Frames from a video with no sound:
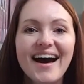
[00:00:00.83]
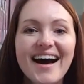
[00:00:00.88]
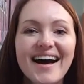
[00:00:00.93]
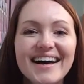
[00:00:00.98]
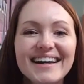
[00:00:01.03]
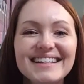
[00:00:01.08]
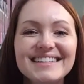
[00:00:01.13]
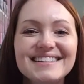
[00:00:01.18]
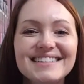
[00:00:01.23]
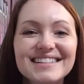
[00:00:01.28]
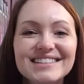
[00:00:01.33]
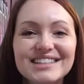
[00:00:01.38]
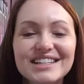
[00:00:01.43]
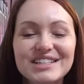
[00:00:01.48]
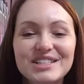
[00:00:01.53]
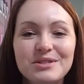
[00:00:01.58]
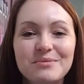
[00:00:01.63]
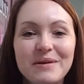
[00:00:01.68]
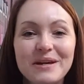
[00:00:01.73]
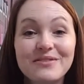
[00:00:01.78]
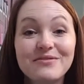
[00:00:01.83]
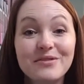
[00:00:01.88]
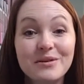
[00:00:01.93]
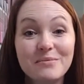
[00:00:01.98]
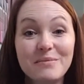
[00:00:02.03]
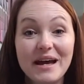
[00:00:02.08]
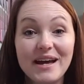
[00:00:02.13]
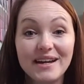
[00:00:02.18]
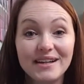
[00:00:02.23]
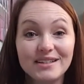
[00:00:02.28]
Hi, it's Elizabeth
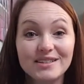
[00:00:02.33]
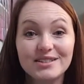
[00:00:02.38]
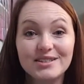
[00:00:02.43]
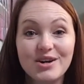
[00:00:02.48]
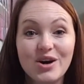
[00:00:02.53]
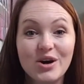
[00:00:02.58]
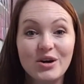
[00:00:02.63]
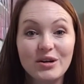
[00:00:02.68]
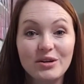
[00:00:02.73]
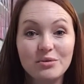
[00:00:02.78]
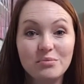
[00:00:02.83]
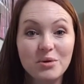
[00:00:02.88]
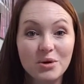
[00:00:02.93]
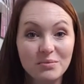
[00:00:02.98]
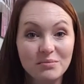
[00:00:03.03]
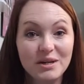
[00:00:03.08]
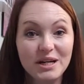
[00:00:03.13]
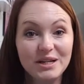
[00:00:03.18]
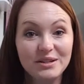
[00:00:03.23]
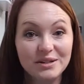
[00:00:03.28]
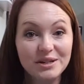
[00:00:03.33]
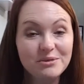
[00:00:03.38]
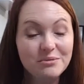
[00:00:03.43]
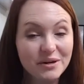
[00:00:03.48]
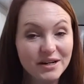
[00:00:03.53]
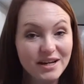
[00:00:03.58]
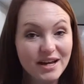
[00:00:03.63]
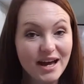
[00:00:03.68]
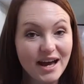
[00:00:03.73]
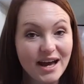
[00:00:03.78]
from Hagen's Cardiopulmonary
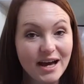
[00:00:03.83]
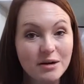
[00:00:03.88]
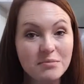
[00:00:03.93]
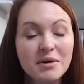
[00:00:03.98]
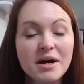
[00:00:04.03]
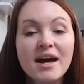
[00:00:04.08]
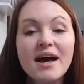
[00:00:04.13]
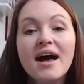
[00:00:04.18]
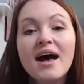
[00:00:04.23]
Rehab.